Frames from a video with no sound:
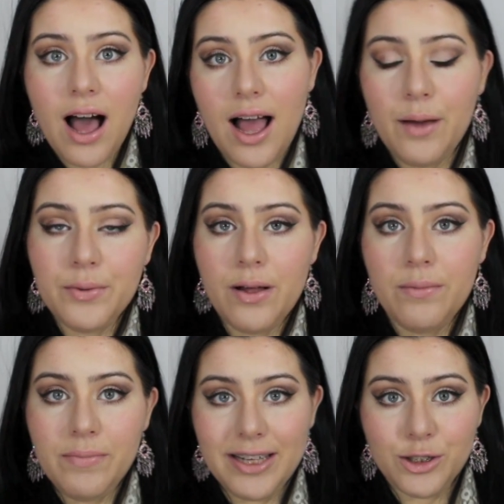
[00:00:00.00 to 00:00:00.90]
I
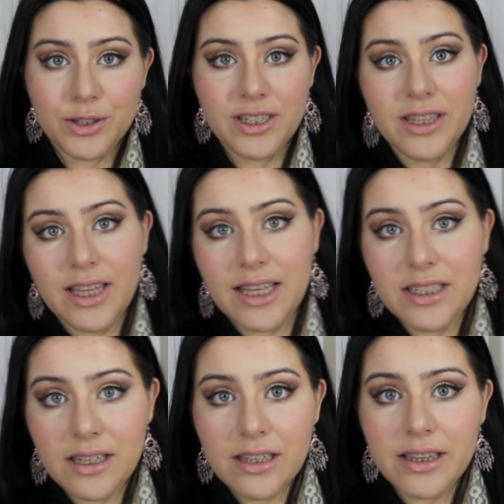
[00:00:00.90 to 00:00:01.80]
will make sure to
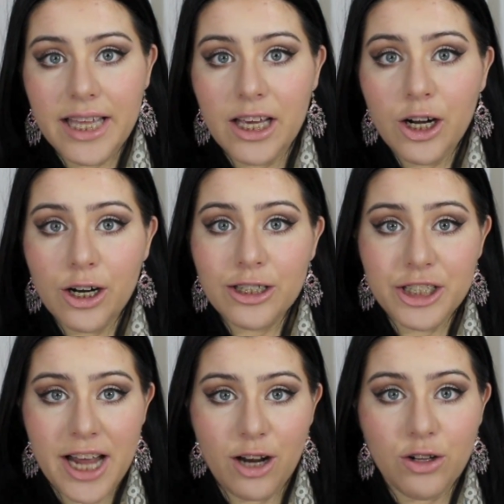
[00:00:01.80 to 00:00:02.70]
link her
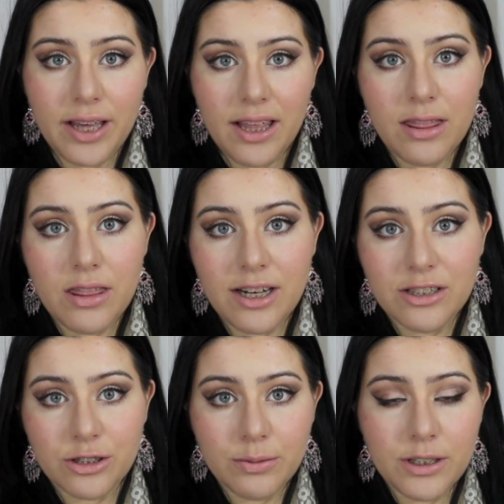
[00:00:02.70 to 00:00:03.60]
channel in the
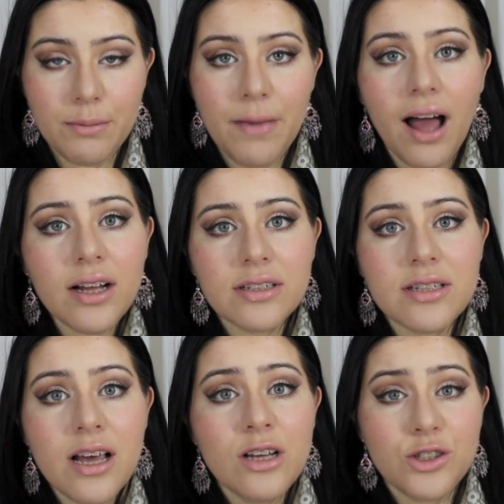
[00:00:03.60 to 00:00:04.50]
description box,